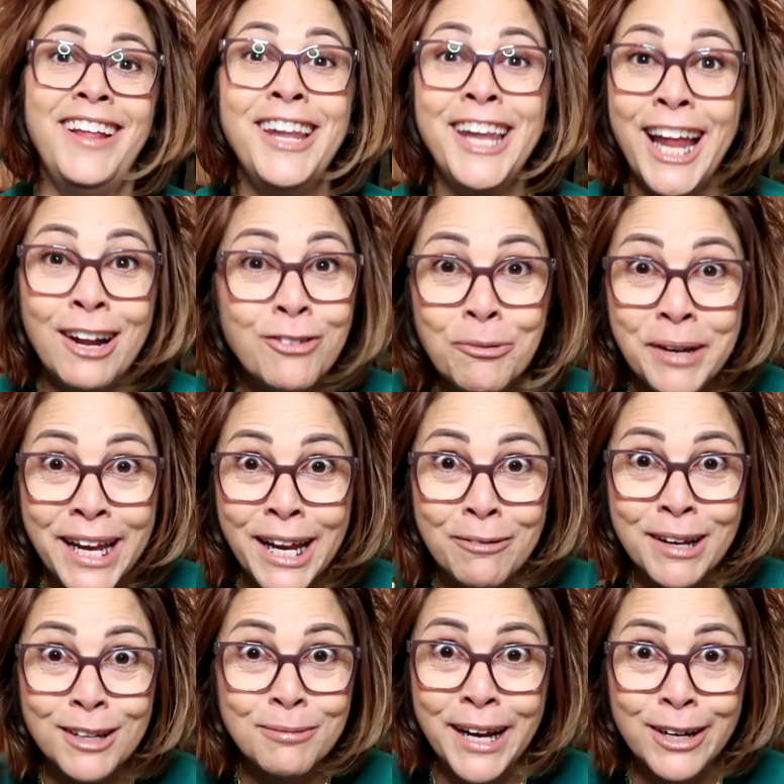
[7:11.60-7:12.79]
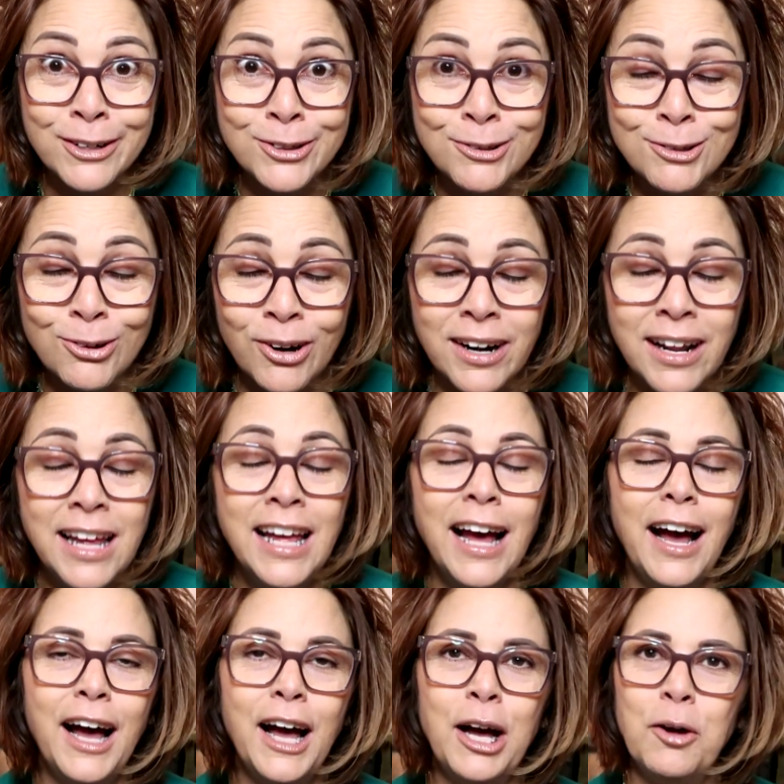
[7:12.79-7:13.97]
Not for me because my hair's too short,
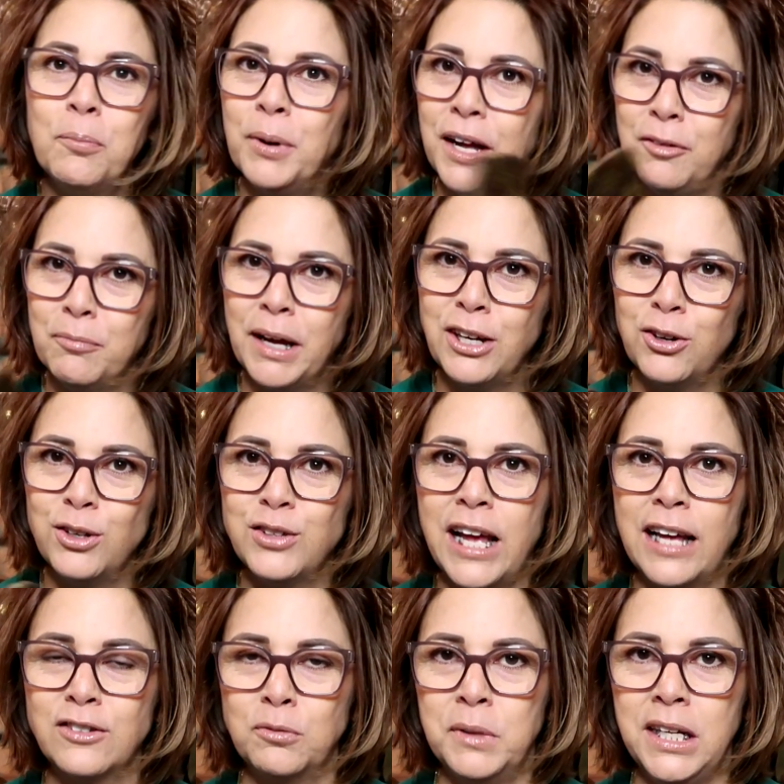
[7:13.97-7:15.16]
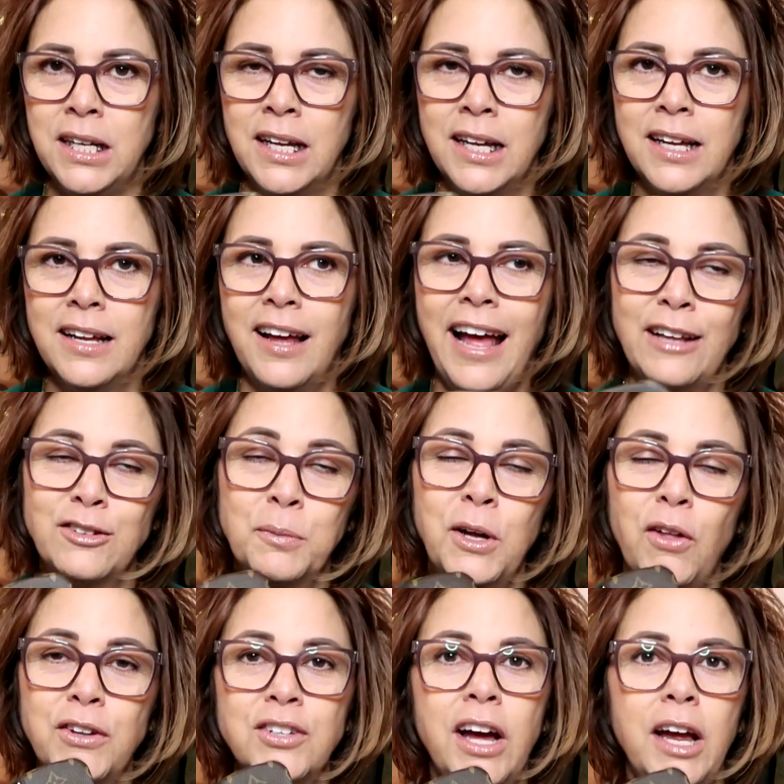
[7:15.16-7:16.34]
but my girls ask me
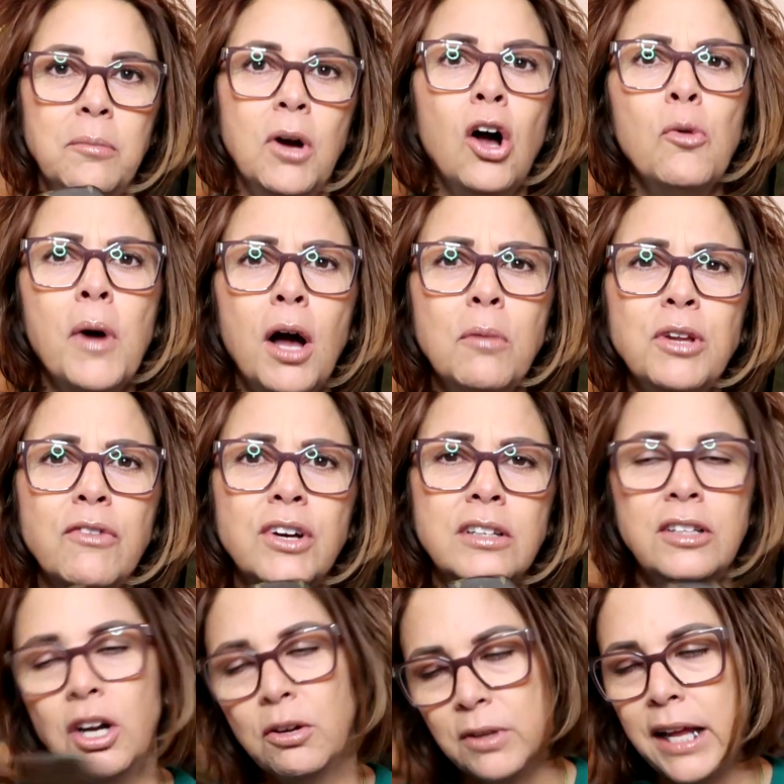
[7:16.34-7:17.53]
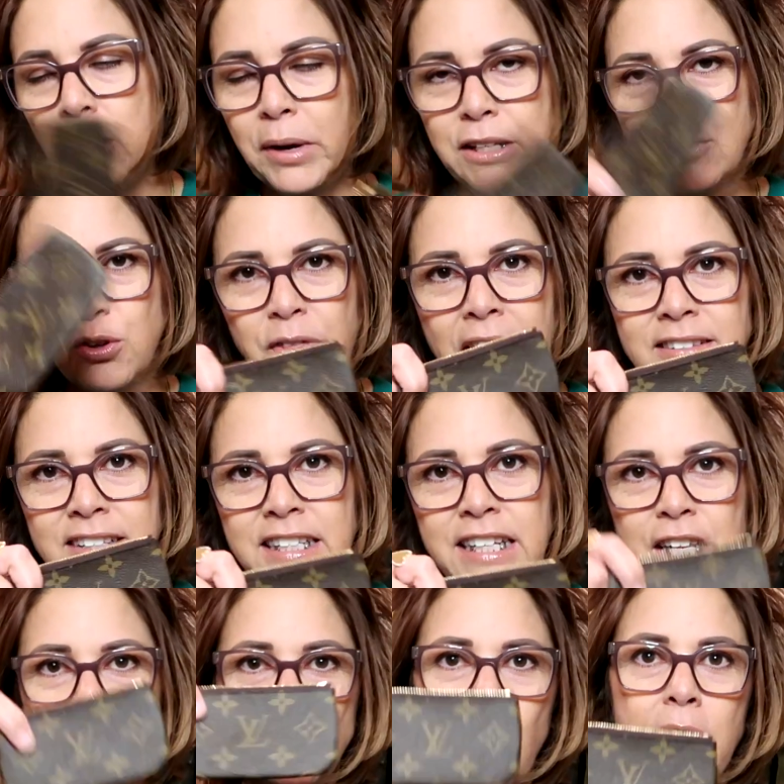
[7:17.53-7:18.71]
all the time, oh Mom, do you have a, you know, anyway, so that's in
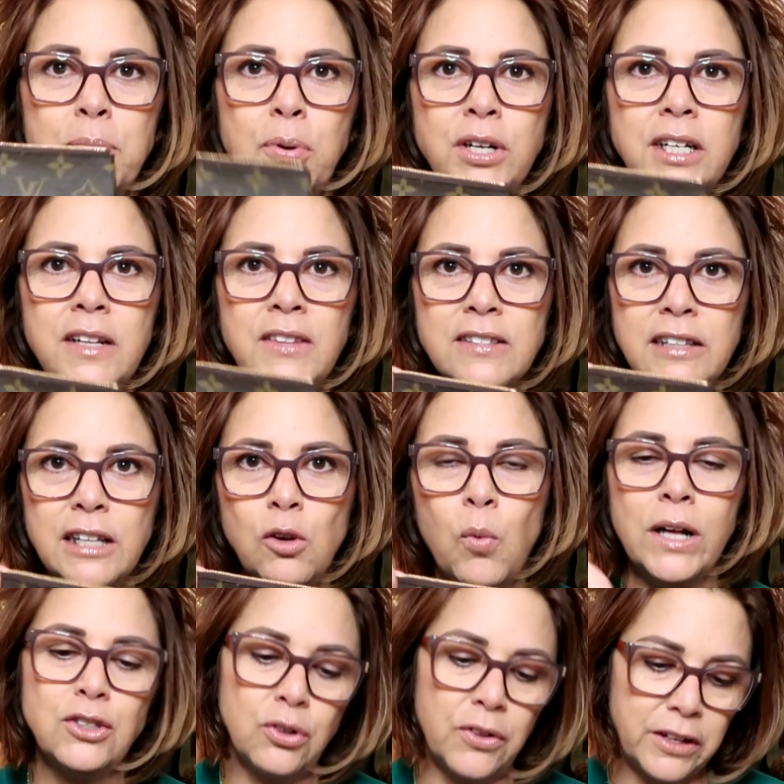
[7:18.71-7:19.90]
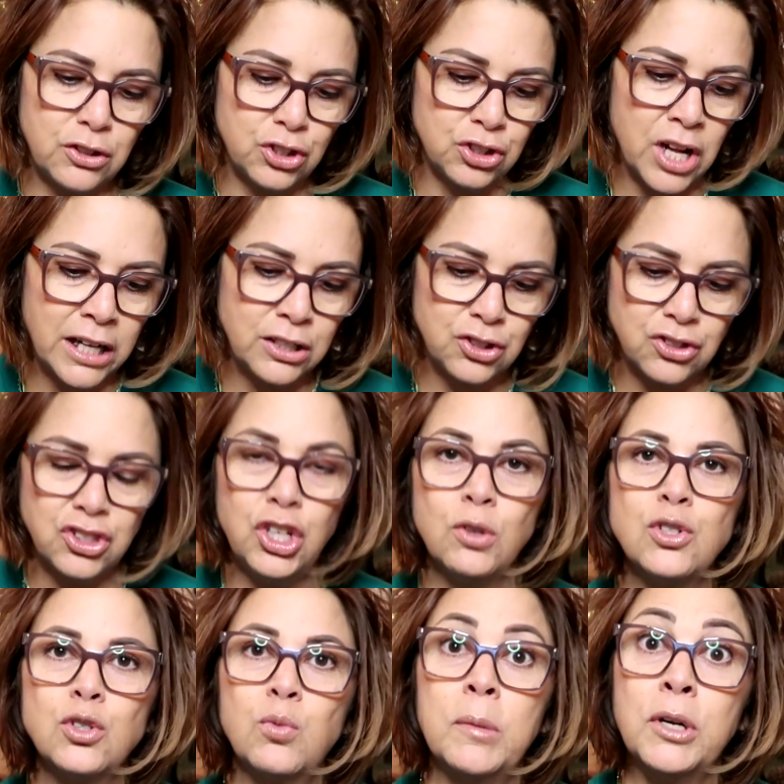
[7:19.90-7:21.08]
here. So I put it in this little one so that they're not just, you know,
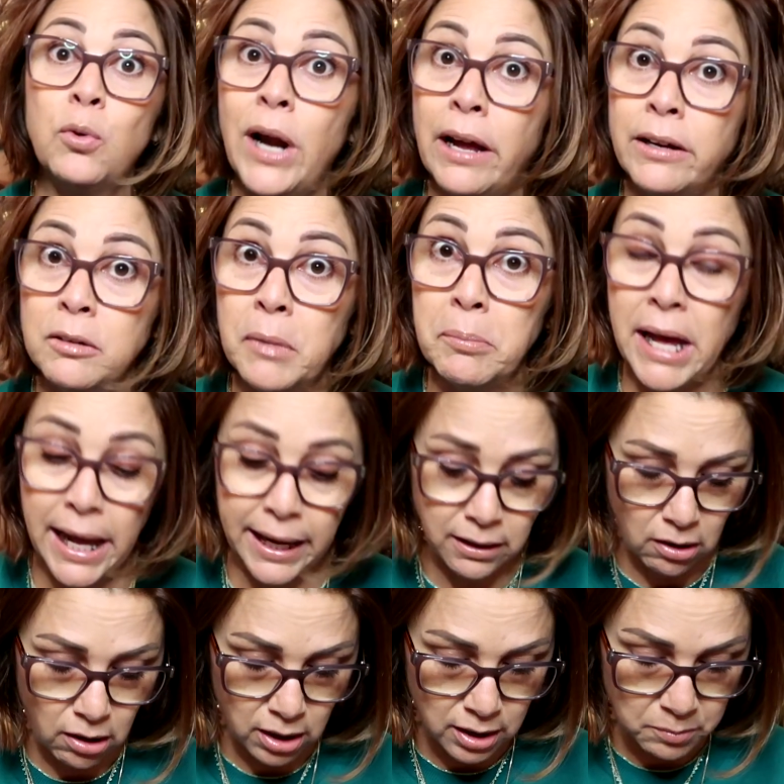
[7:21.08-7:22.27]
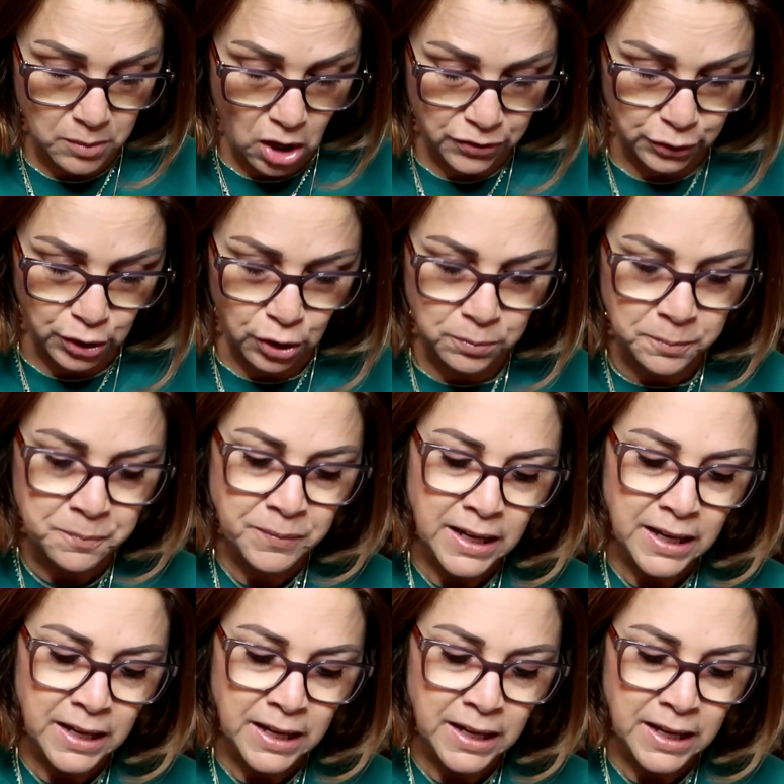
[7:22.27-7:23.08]
swimming around in my bag on their own.